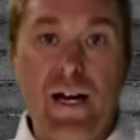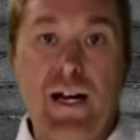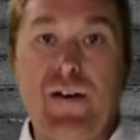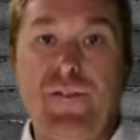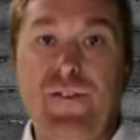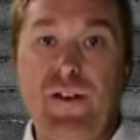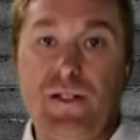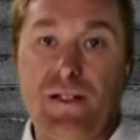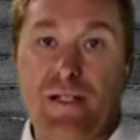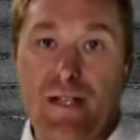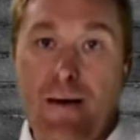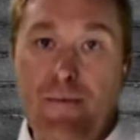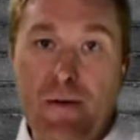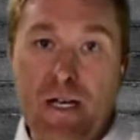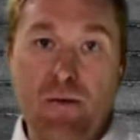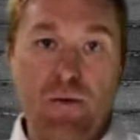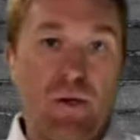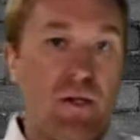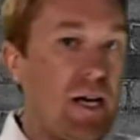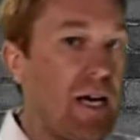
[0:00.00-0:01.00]
If a semi
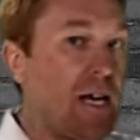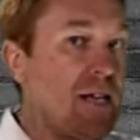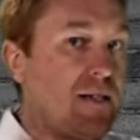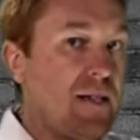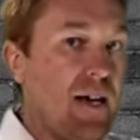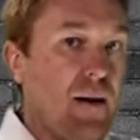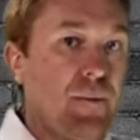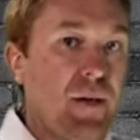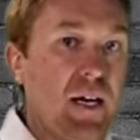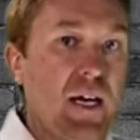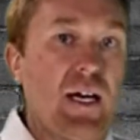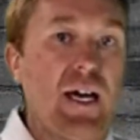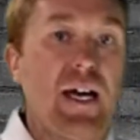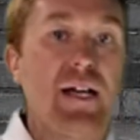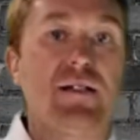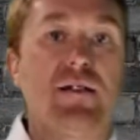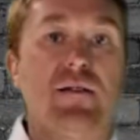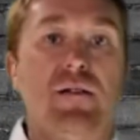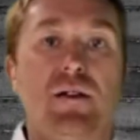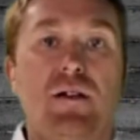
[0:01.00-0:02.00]
were to hit something,
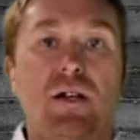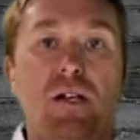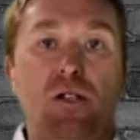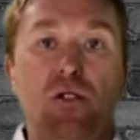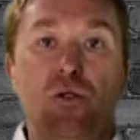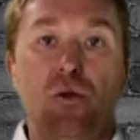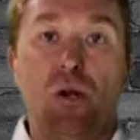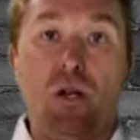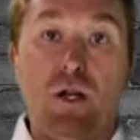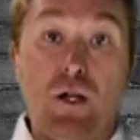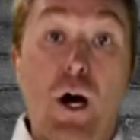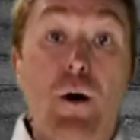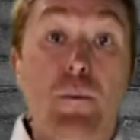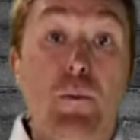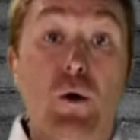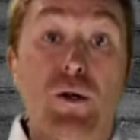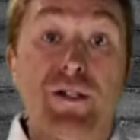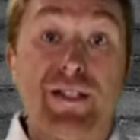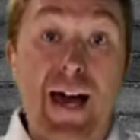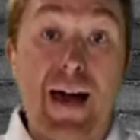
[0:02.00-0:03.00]
it's going to do a lot
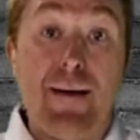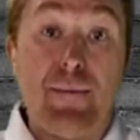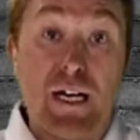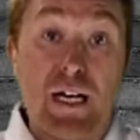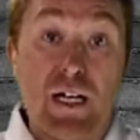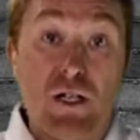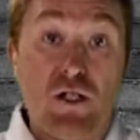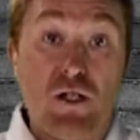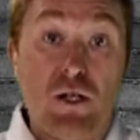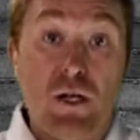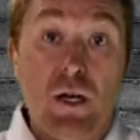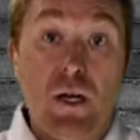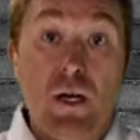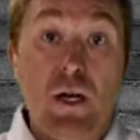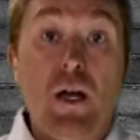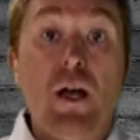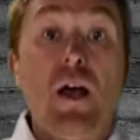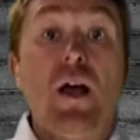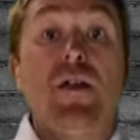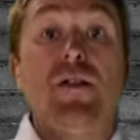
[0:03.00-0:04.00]
more damage
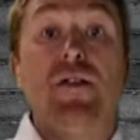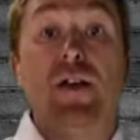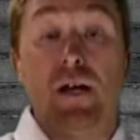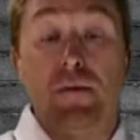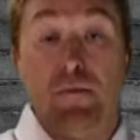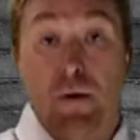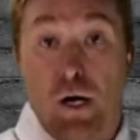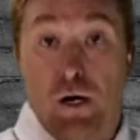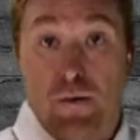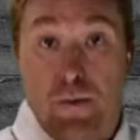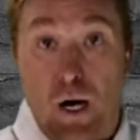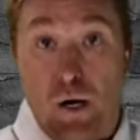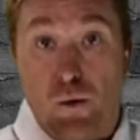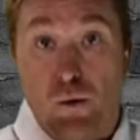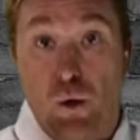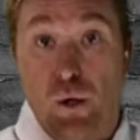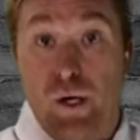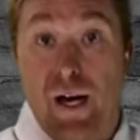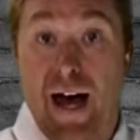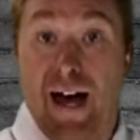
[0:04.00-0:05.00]
than a motorbike
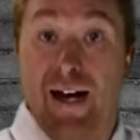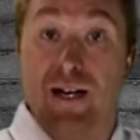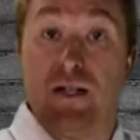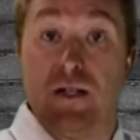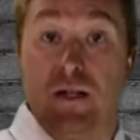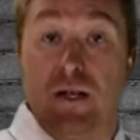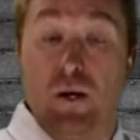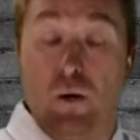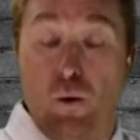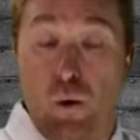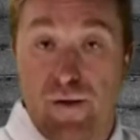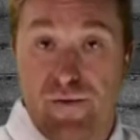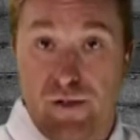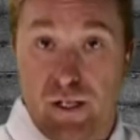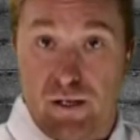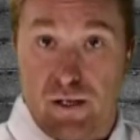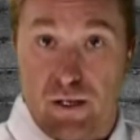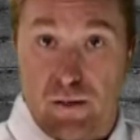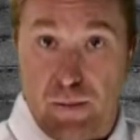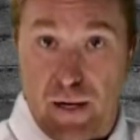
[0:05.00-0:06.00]
would at the
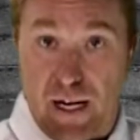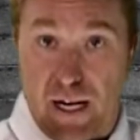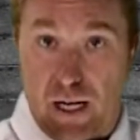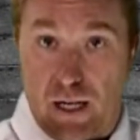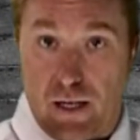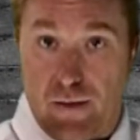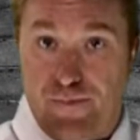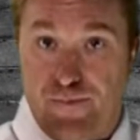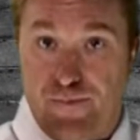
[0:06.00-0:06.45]
equivalent speed.